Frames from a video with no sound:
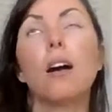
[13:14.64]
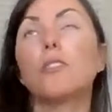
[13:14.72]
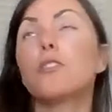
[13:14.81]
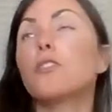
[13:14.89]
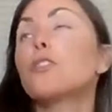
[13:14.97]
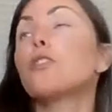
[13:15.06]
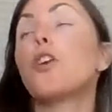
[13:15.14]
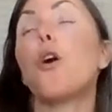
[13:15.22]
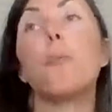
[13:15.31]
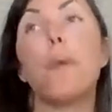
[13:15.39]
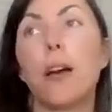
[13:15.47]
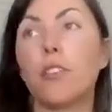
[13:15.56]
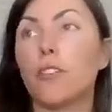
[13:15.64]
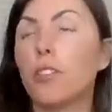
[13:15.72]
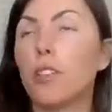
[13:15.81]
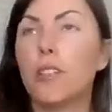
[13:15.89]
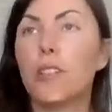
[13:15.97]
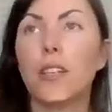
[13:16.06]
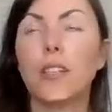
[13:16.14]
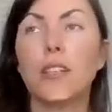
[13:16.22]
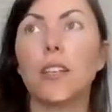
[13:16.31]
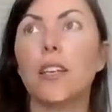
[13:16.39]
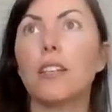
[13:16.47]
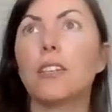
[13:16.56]
so much.
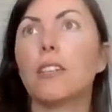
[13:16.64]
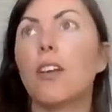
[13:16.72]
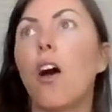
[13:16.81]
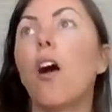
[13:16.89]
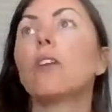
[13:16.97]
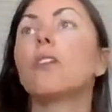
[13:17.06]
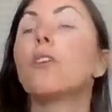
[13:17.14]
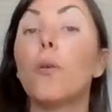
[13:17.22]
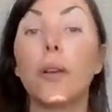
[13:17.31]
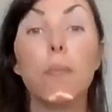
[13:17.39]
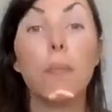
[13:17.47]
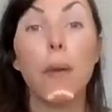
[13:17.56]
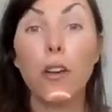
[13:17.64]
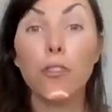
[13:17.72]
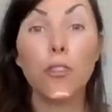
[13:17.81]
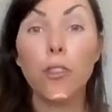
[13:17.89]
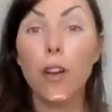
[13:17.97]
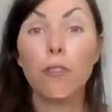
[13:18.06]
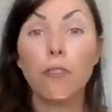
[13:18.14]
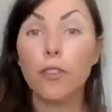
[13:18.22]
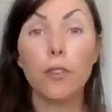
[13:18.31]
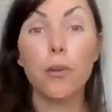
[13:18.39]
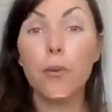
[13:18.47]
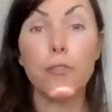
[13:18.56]
It's an ongoing mantra
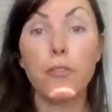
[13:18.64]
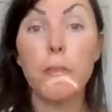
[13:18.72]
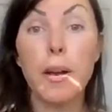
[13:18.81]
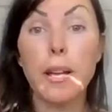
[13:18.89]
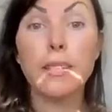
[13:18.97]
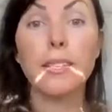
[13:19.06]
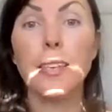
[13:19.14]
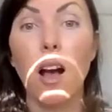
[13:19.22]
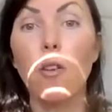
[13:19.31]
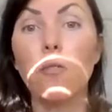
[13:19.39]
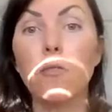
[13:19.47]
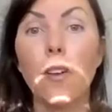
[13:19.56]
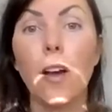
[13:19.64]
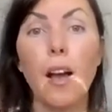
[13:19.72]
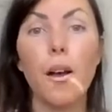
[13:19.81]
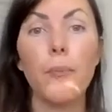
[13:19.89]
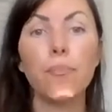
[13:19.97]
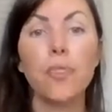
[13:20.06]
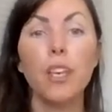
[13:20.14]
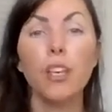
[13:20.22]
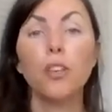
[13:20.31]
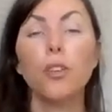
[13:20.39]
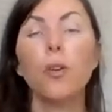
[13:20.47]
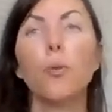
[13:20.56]
for myself.
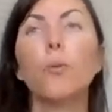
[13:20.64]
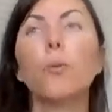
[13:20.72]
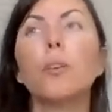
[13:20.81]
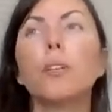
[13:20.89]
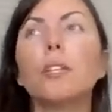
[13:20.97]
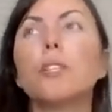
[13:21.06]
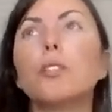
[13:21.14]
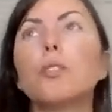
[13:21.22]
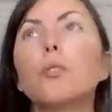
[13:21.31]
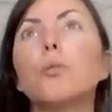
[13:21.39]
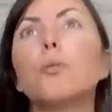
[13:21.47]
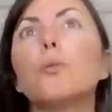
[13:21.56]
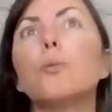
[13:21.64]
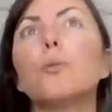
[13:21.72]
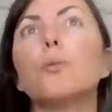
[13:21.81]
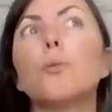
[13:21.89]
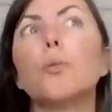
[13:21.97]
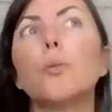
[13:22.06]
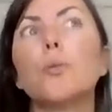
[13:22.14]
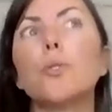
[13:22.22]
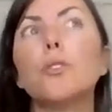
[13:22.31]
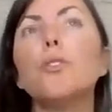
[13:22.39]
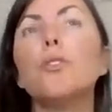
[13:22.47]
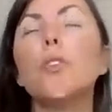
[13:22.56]
You know, willing
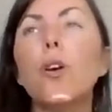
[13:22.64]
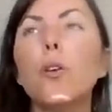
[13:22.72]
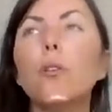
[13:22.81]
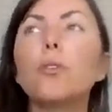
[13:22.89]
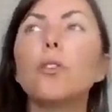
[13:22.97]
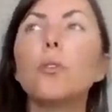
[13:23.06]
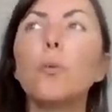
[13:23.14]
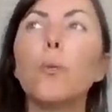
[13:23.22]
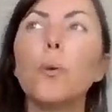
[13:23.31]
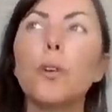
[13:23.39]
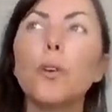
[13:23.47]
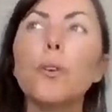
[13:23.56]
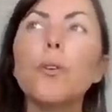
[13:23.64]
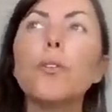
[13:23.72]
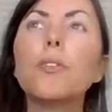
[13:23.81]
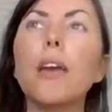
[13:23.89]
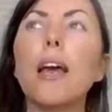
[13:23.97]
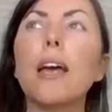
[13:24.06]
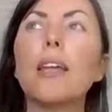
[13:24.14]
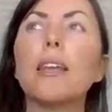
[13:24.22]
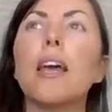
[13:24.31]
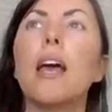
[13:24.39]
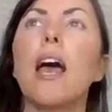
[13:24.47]
to know your worth, and